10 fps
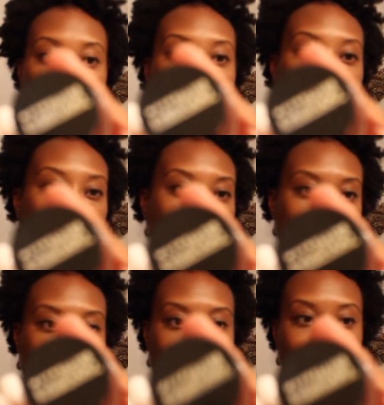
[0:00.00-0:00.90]
I
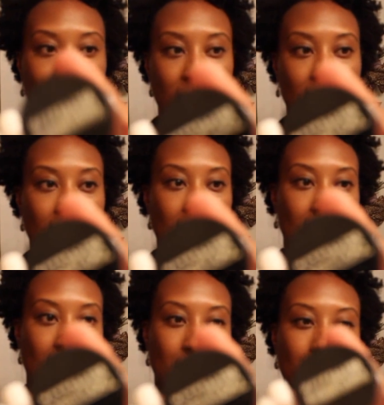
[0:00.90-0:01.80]
have
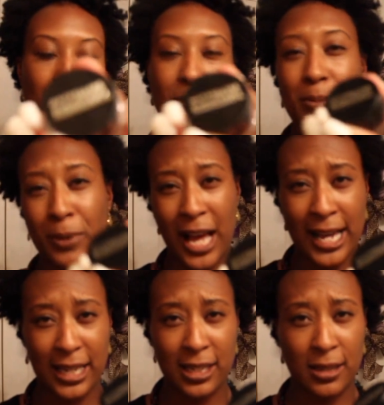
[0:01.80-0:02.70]
the
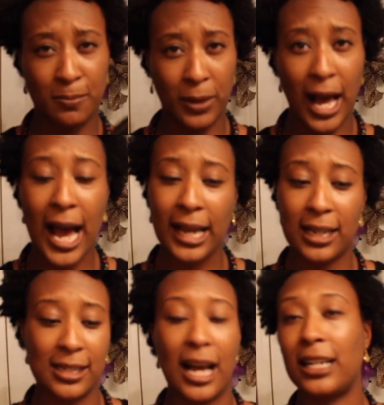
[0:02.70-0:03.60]
blackest black
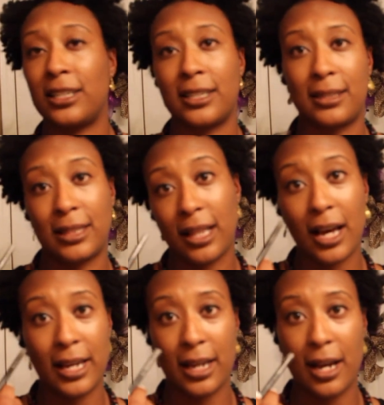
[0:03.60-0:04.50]
because I just
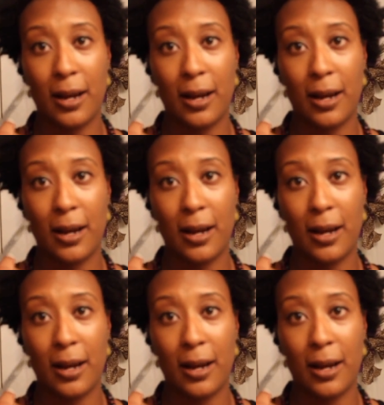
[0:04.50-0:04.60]
like